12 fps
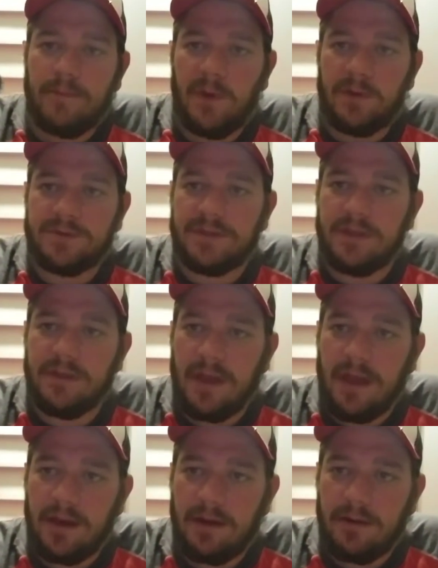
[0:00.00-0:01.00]
You can see
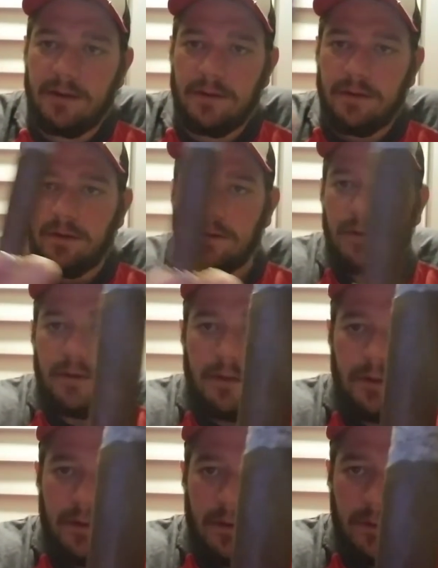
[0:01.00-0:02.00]
that
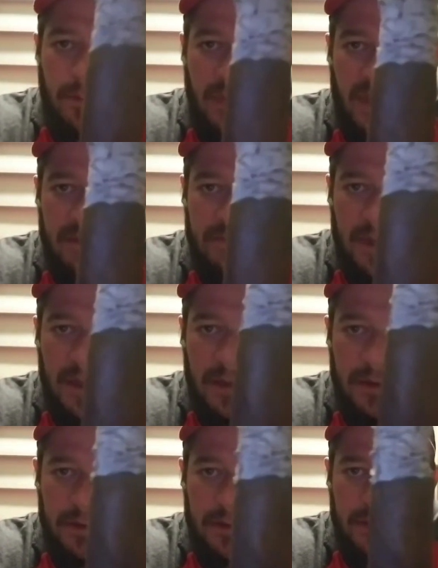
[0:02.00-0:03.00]
we have
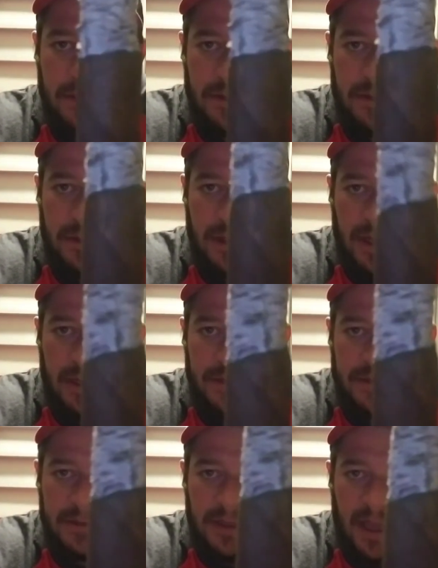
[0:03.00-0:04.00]
a
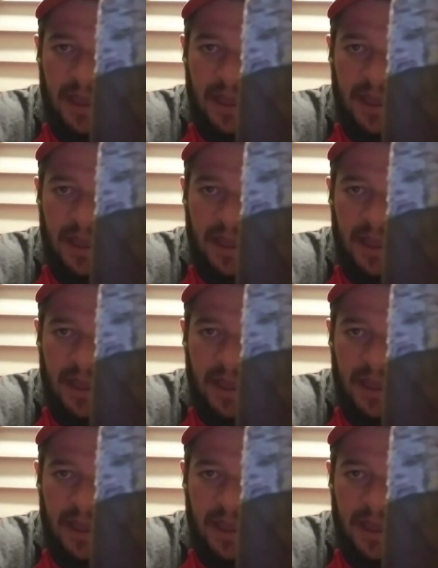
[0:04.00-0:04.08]
nice